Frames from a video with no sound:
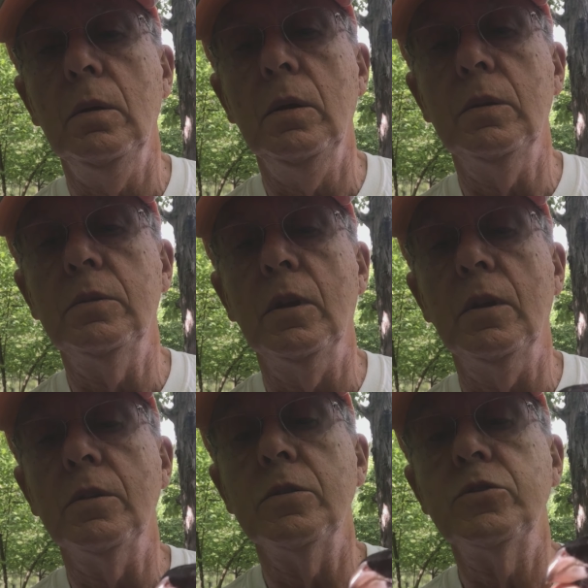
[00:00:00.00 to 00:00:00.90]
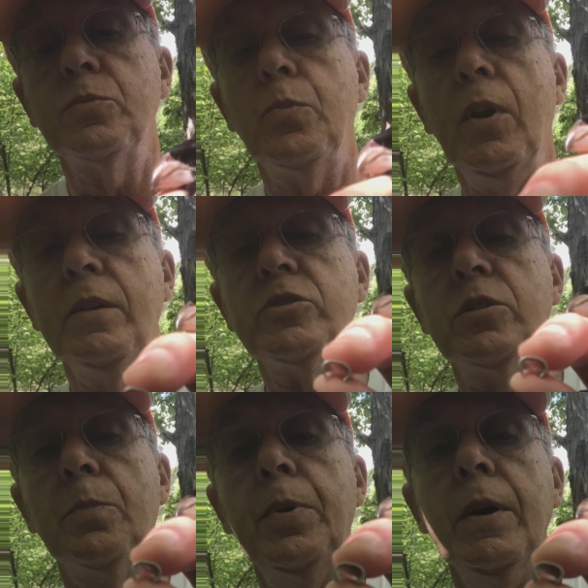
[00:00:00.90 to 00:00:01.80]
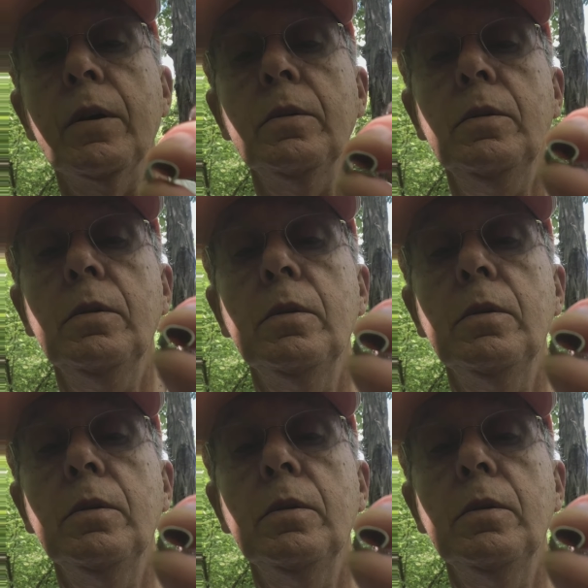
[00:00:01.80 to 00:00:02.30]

it spreads the pin